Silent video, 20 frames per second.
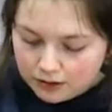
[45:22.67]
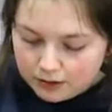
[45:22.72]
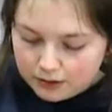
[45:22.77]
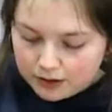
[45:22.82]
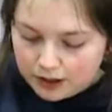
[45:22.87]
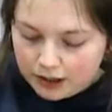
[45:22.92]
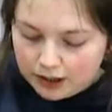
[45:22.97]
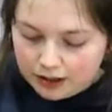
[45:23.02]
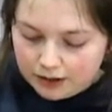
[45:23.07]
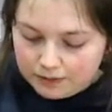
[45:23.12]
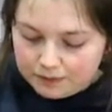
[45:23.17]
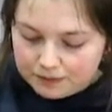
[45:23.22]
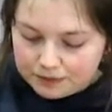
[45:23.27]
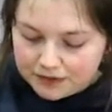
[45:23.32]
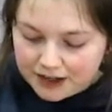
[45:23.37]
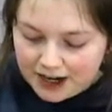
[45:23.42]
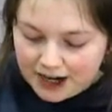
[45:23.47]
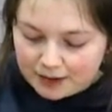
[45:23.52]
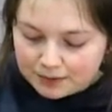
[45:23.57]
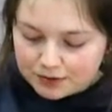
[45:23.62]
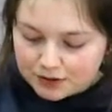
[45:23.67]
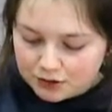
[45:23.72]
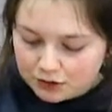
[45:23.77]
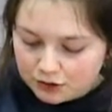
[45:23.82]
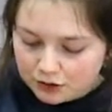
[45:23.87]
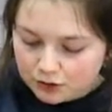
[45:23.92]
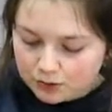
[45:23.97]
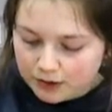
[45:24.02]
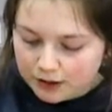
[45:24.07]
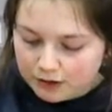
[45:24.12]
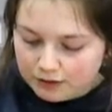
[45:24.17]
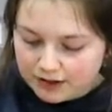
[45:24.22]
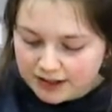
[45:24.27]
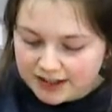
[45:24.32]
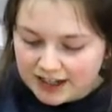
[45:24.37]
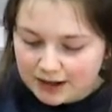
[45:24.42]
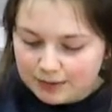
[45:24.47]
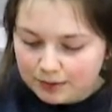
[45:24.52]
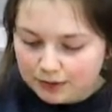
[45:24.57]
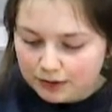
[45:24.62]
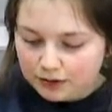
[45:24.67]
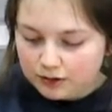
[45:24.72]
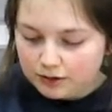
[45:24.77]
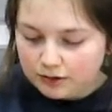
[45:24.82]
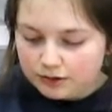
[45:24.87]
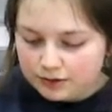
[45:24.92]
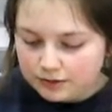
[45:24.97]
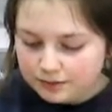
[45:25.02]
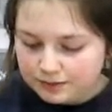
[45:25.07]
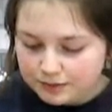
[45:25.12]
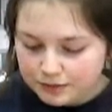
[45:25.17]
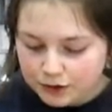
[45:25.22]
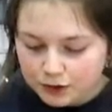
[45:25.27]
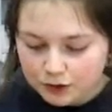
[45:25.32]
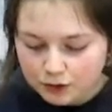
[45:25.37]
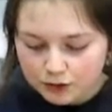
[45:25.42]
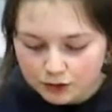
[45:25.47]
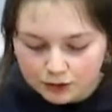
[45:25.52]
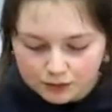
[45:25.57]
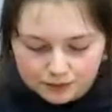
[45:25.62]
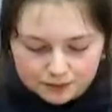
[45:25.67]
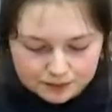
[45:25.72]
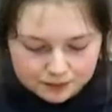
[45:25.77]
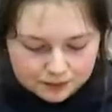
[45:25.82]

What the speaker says: app store, whether it's Apple or Google.